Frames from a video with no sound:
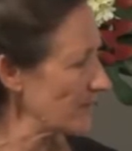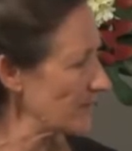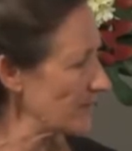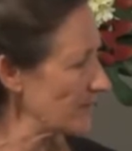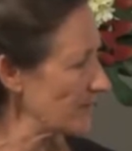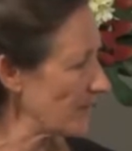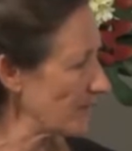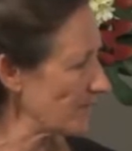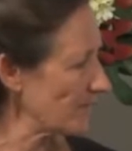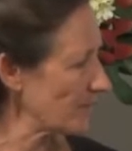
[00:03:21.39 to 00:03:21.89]

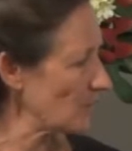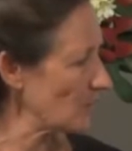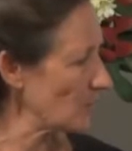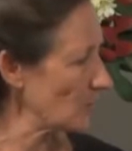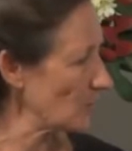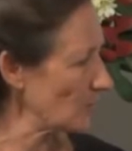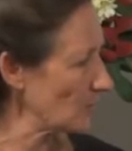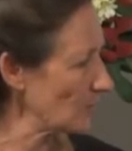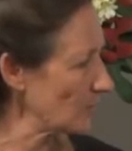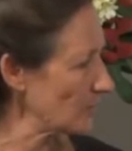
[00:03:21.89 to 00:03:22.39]
There
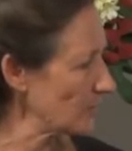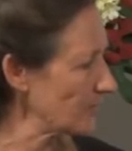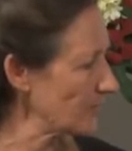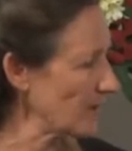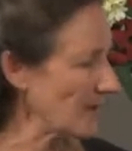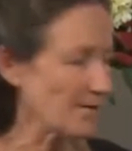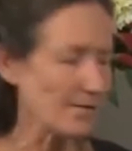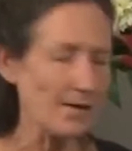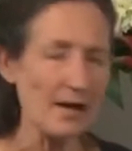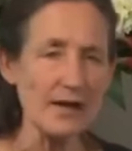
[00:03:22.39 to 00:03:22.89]

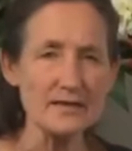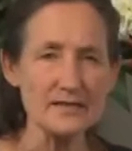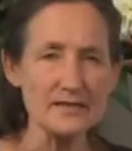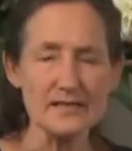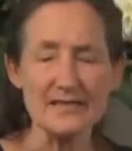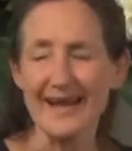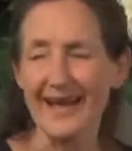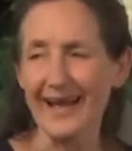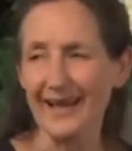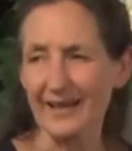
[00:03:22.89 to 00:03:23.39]
is
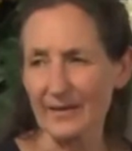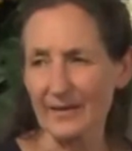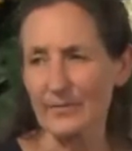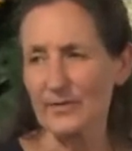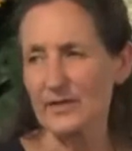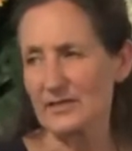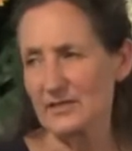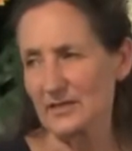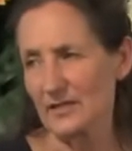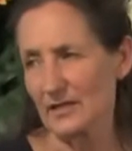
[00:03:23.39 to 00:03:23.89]
an
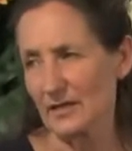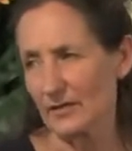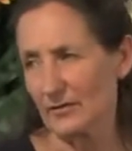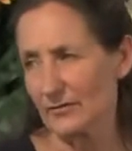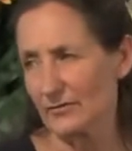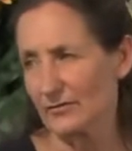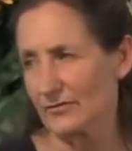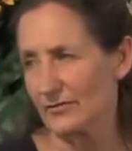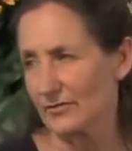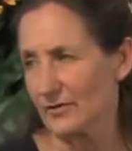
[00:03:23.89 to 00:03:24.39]
element
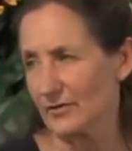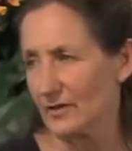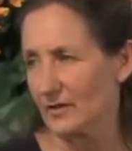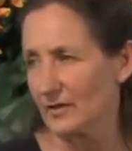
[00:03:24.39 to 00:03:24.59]
of